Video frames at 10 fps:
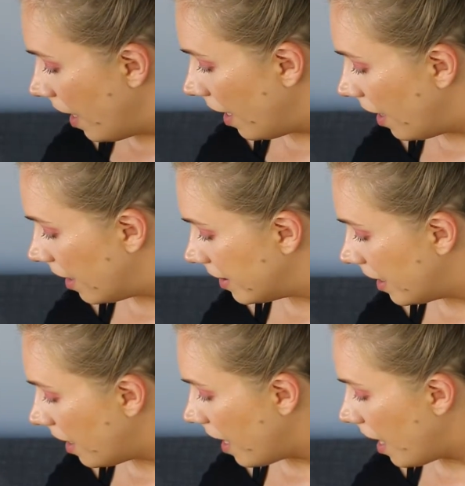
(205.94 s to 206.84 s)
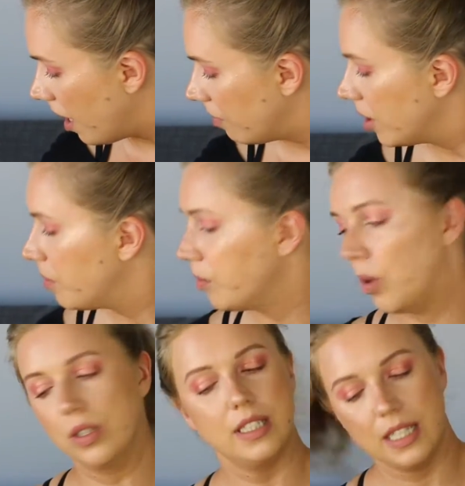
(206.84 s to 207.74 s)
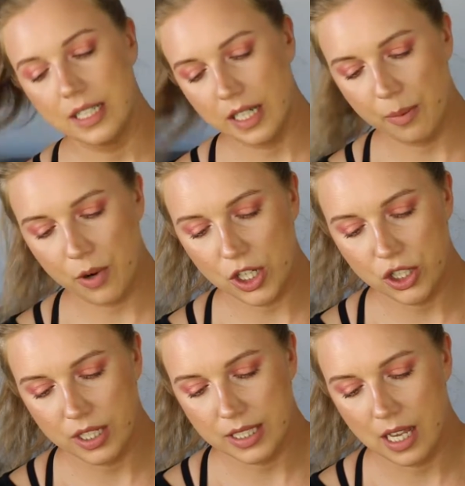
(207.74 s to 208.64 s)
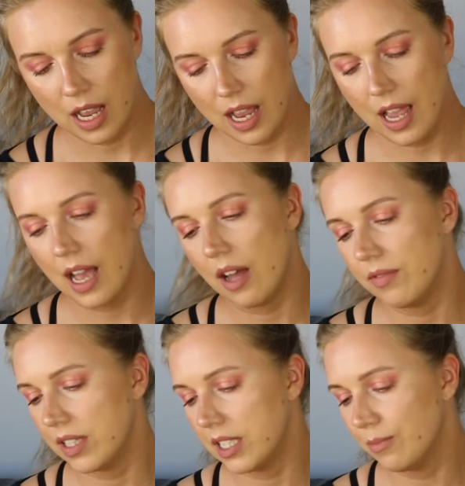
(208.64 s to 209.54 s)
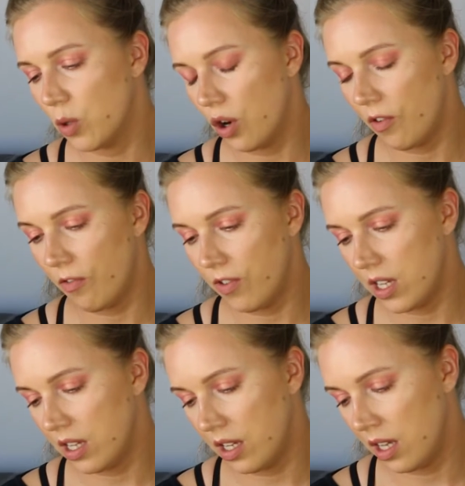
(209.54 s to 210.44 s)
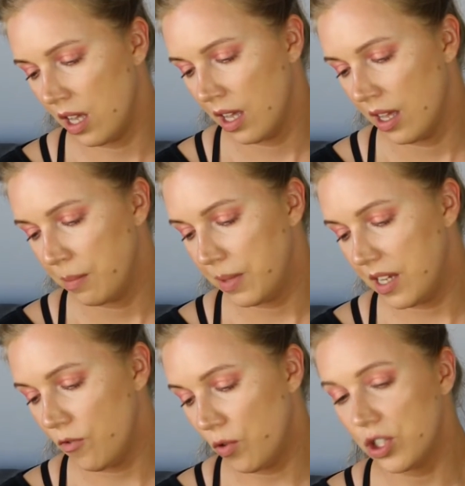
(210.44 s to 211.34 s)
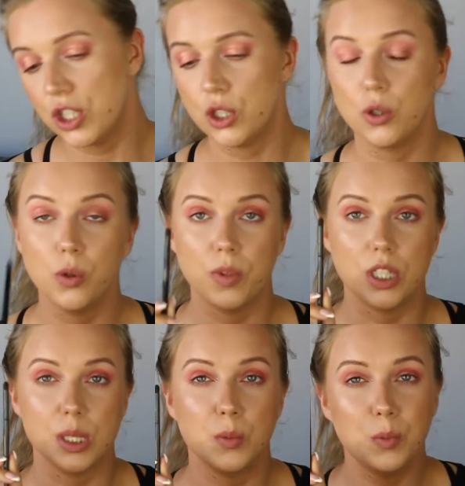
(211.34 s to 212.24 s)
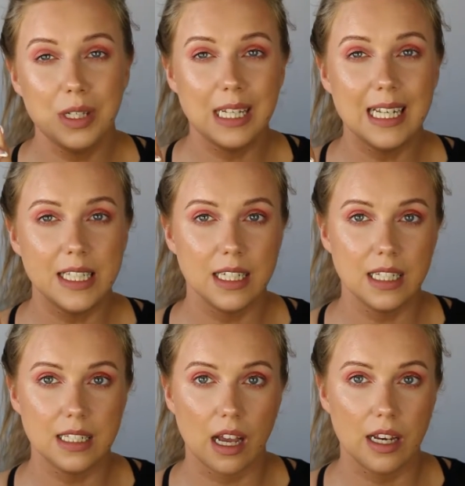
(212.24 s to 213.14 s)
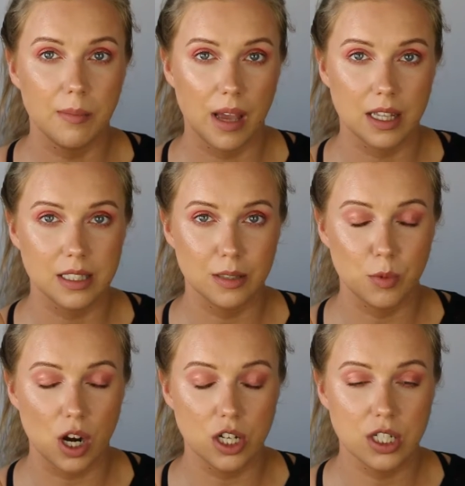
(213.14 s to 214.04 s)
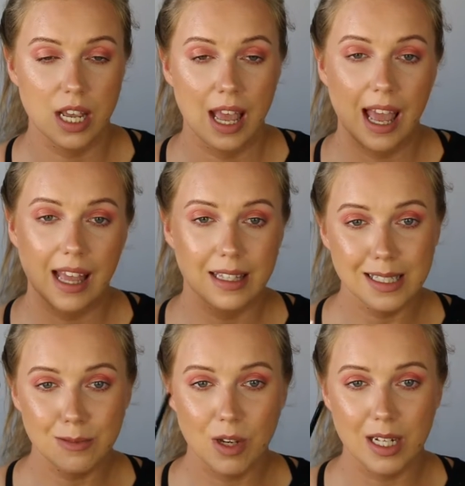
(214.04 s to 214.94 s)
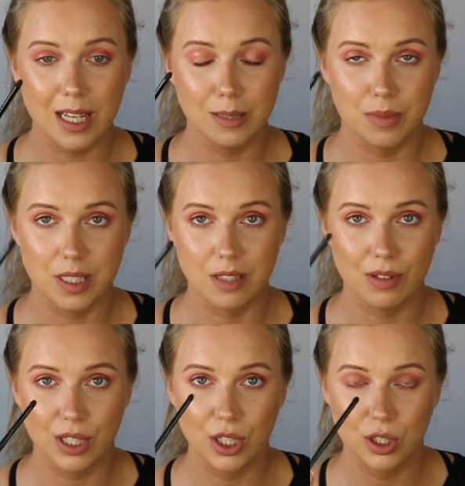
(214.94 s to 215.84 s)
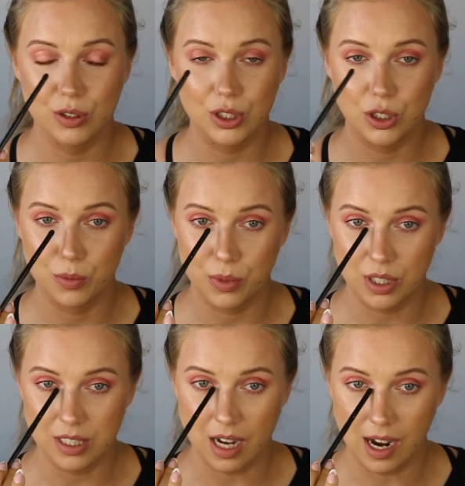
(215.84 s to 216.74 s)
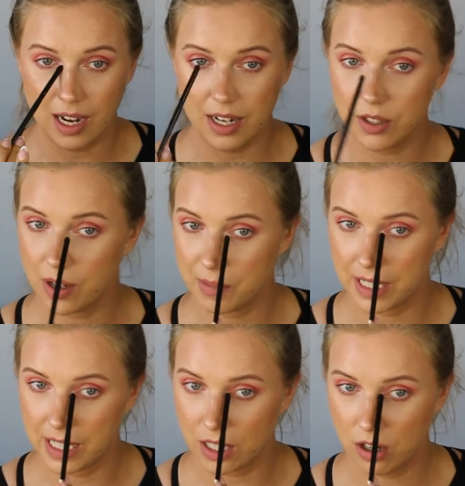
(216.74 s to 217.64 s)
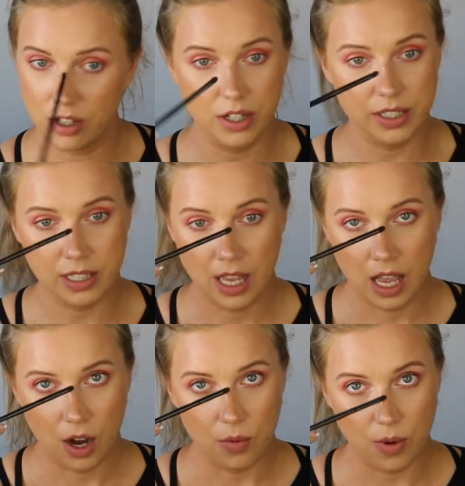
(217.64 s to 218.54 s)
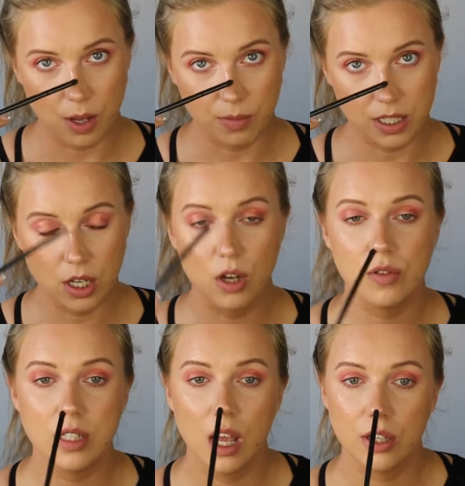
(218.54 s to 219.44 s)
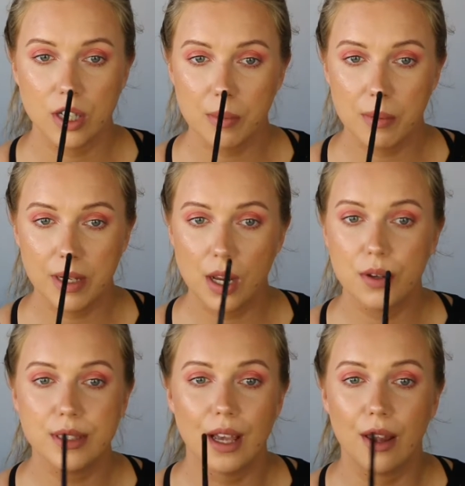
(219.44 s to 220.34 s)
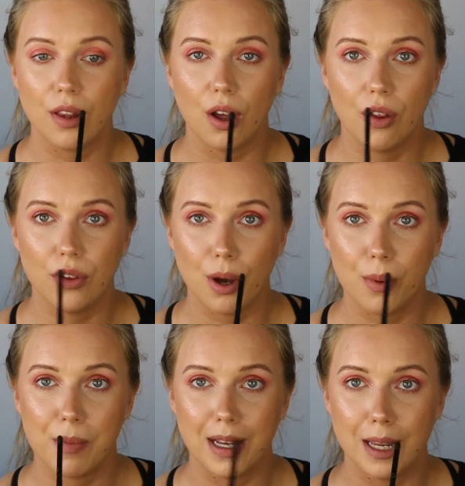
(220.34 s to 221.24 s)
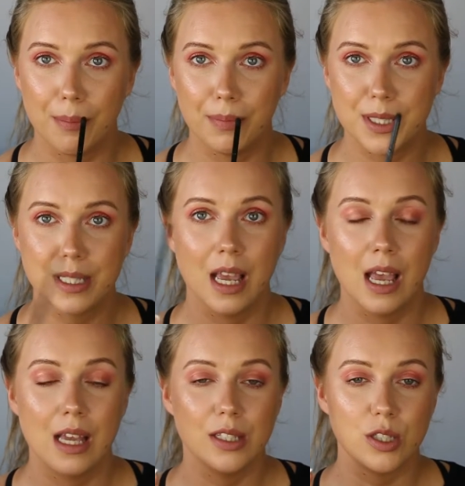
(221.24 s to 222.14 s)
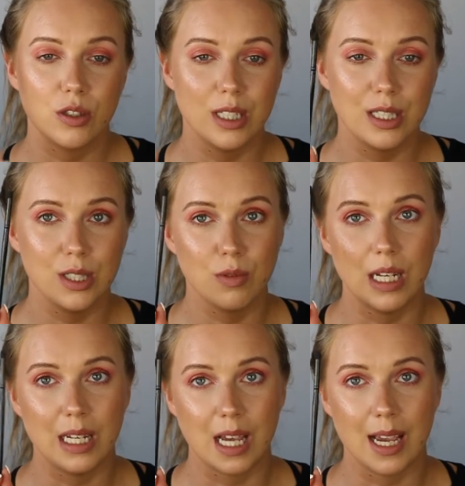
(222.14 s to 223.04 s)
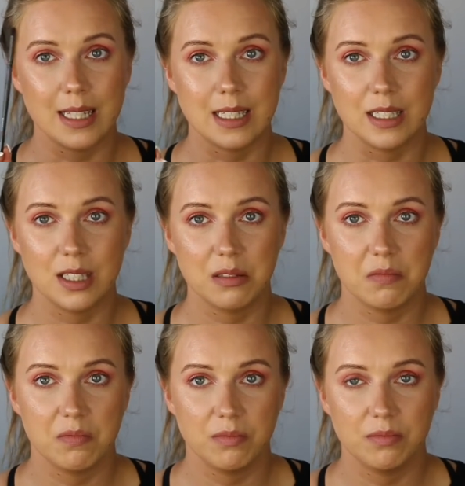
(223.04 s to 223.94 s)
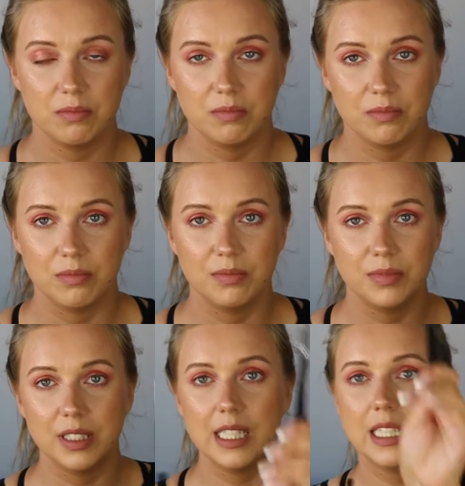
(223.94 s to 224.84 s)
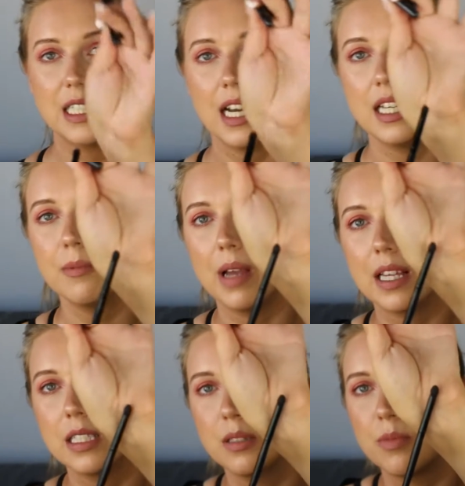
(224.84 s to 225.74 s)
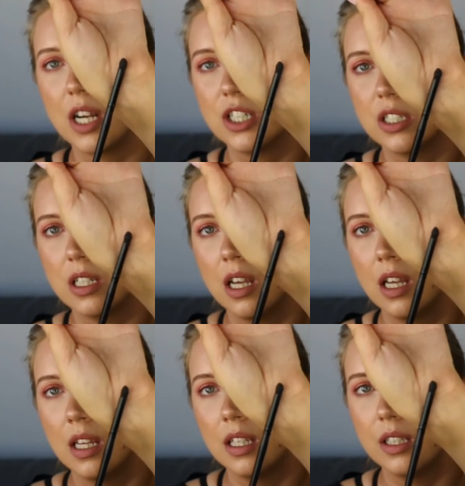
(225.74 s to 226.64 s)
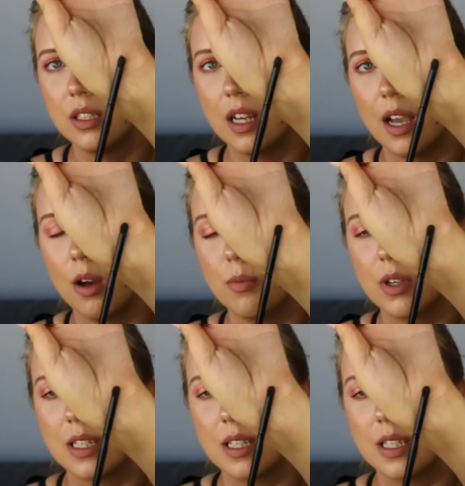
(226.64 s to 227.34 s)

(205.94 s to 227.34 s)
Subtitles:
Then I have a little bit more detailed brushes. I have this Morphe B42, which is really teeny tiny pencil brush, and this one I specifically use to put highlighter on my inner corners, around my nose, top of my nose and on top of my lips. So this is really nice. It's teeny tiny pencil brush. I hope you